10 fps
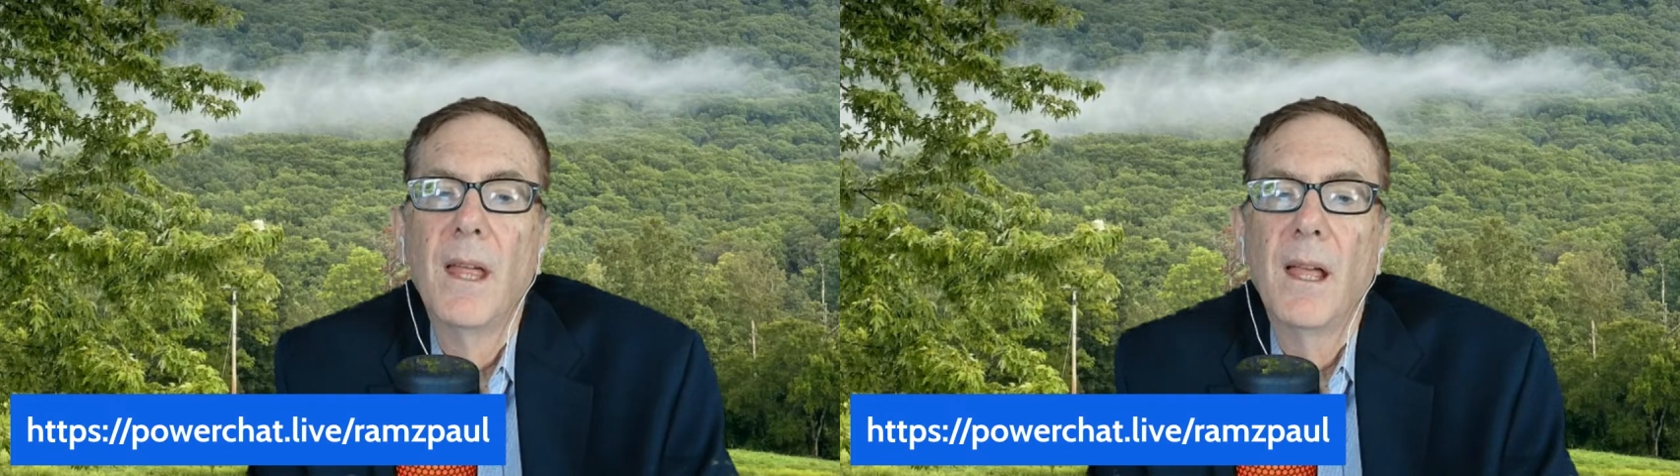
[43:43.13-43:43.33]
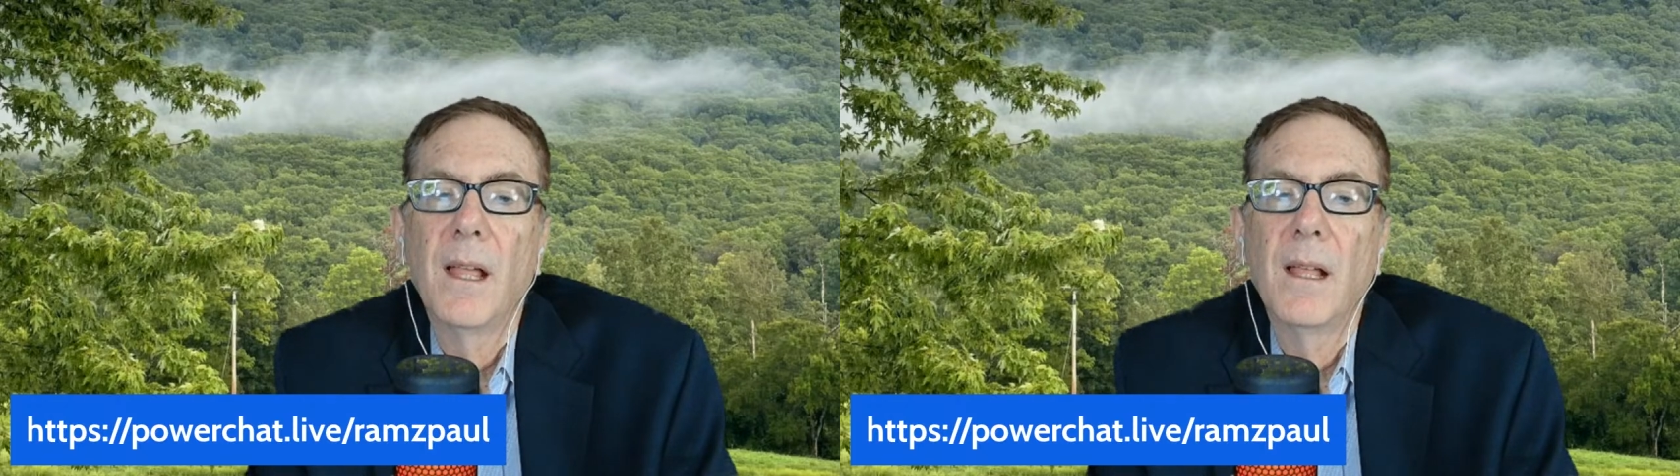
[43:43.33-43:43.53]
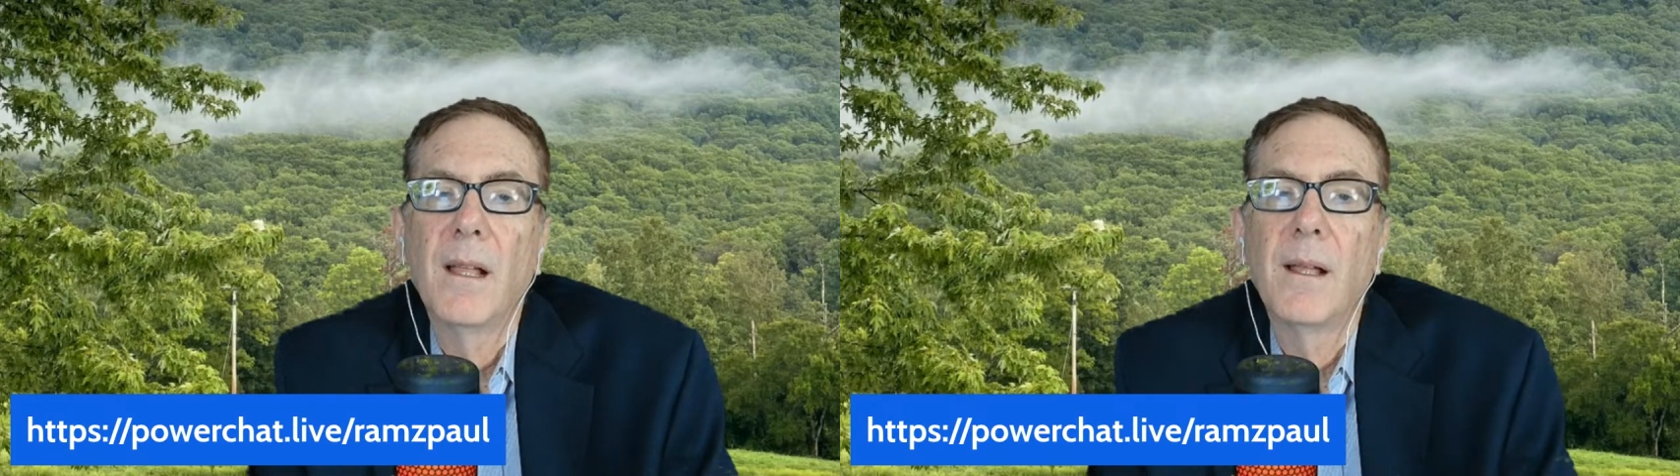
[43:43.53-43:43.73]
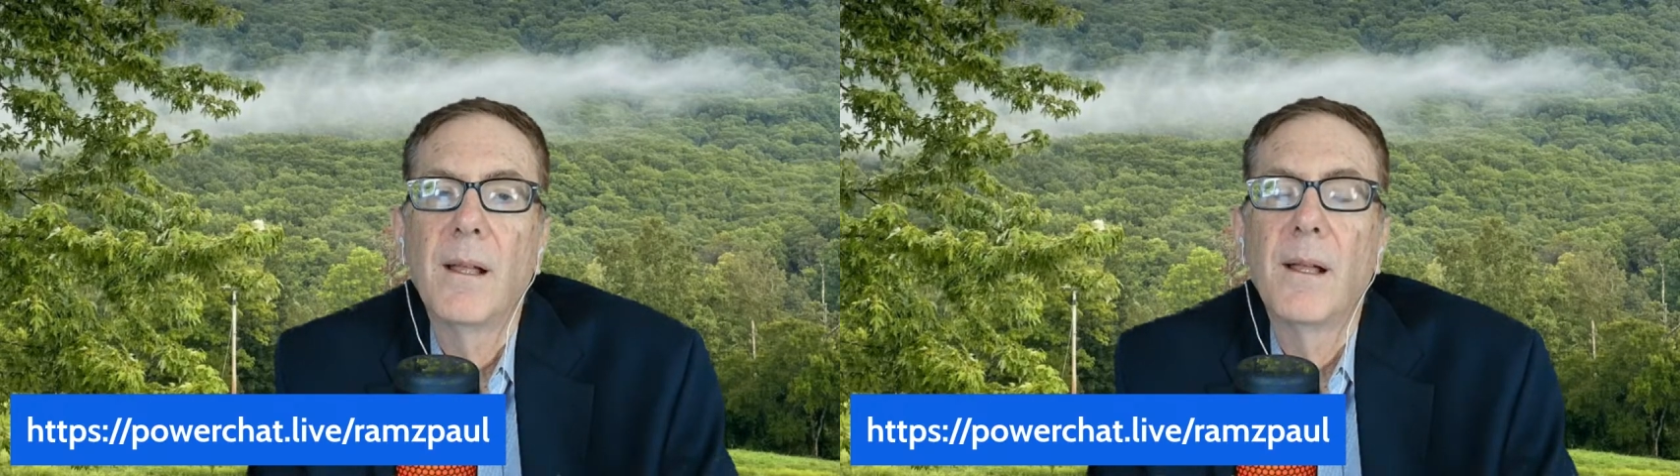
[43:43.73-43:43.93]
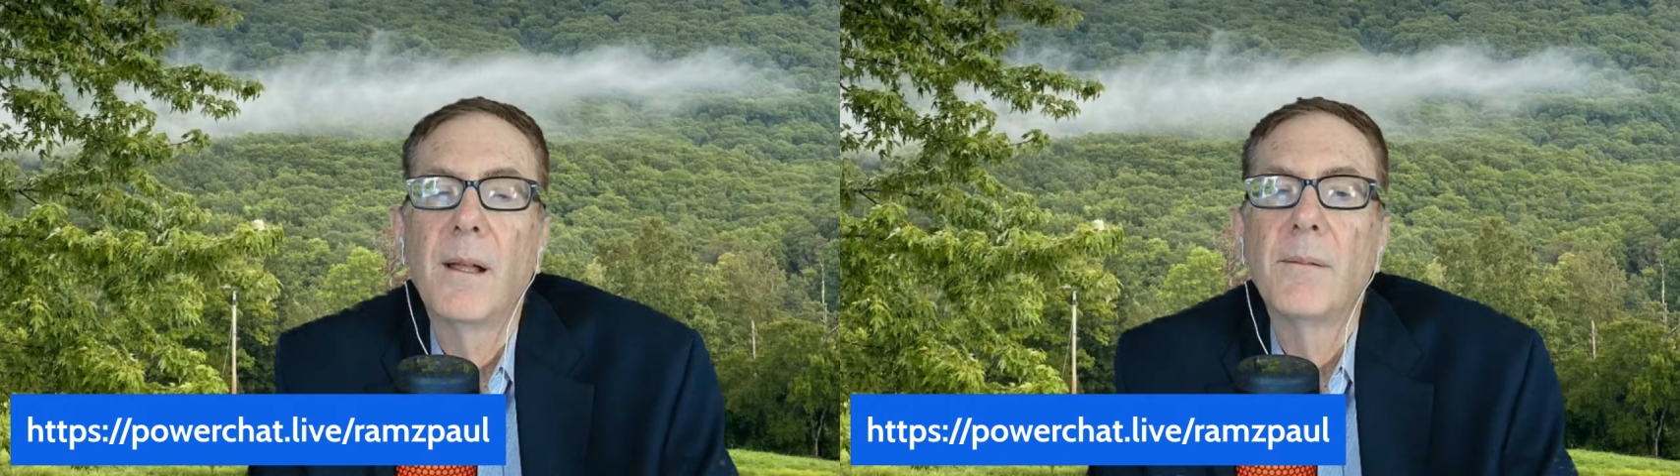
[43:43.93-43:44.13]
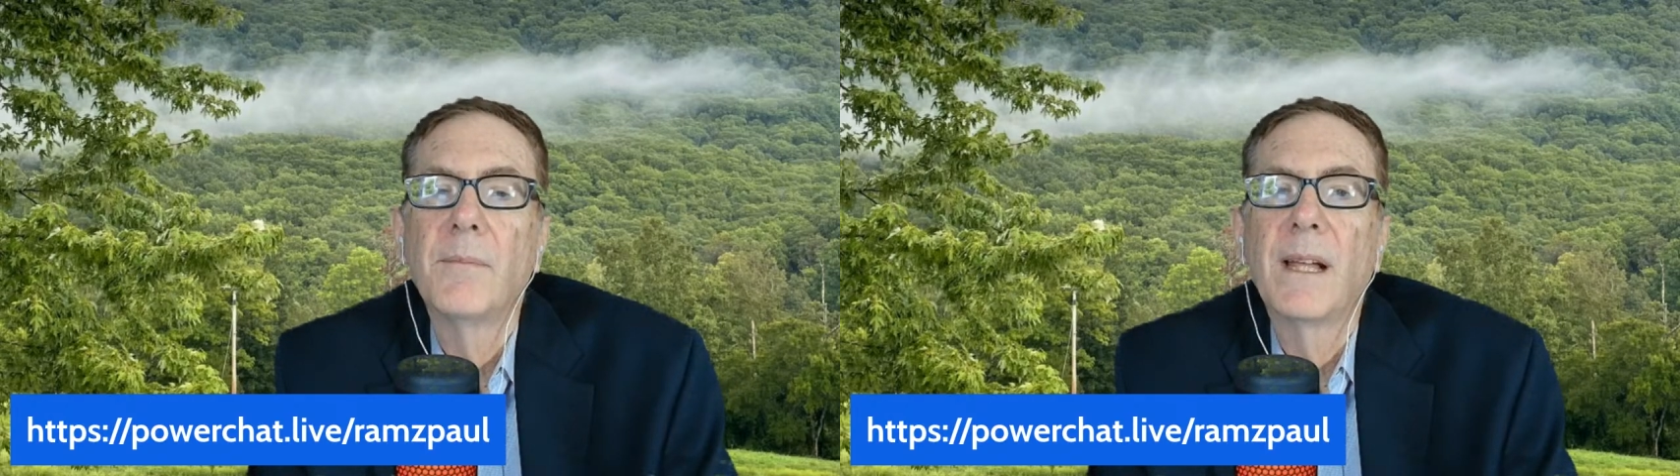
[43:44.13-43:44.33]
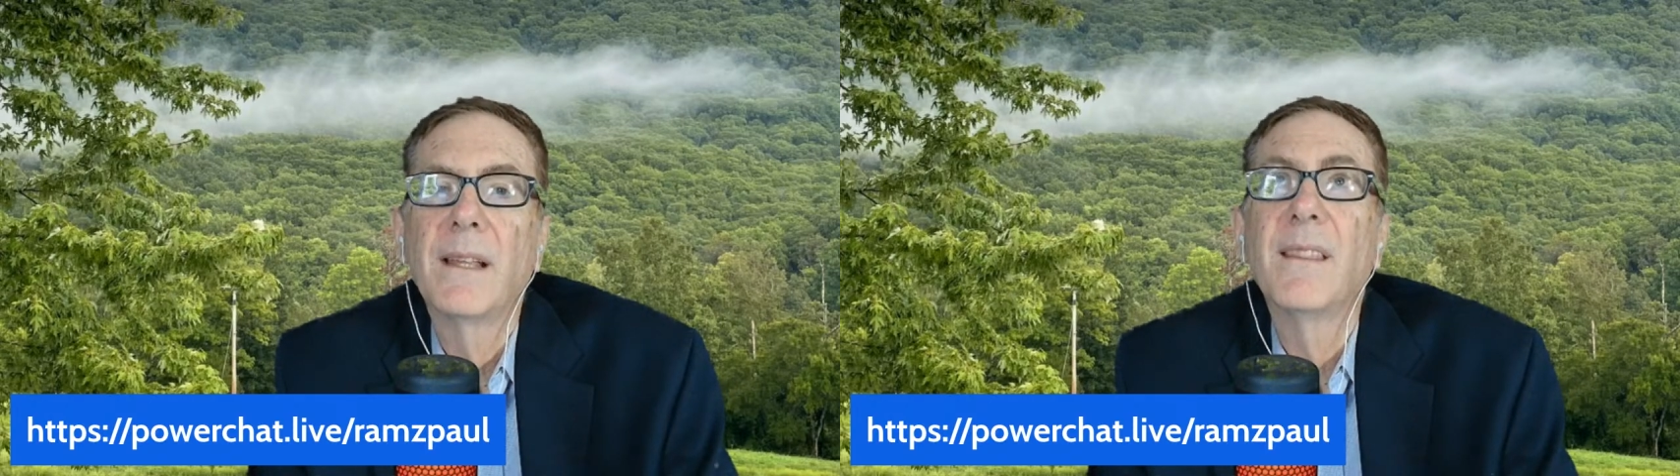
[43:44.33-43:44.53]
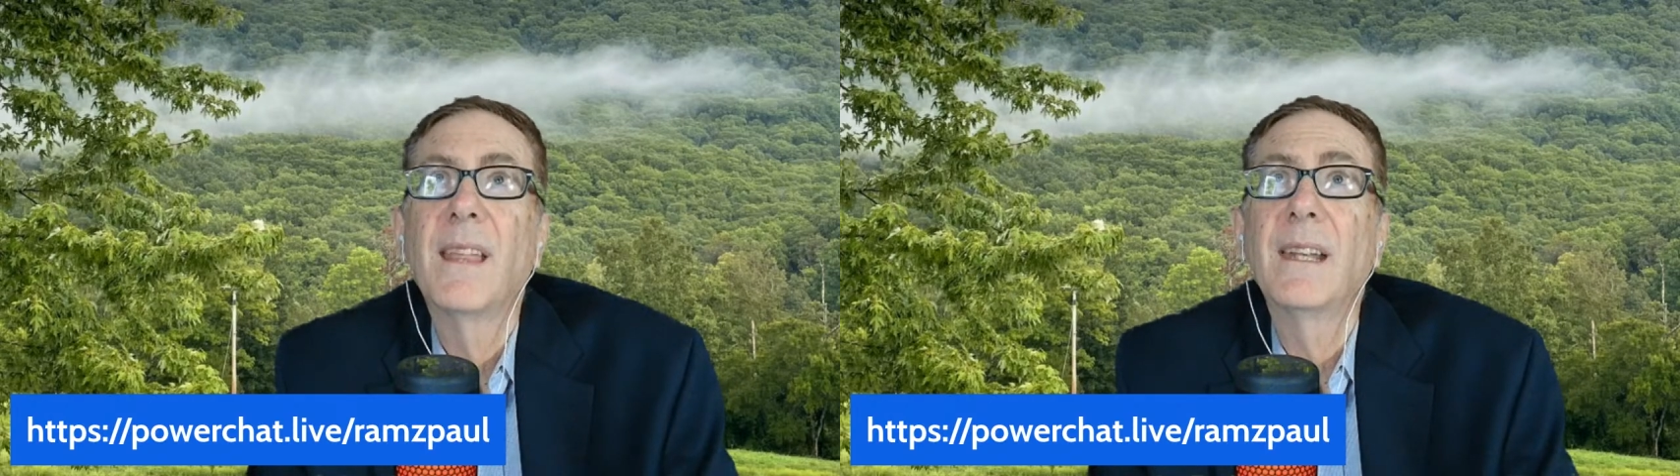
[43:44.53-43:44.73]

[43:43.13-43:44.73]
that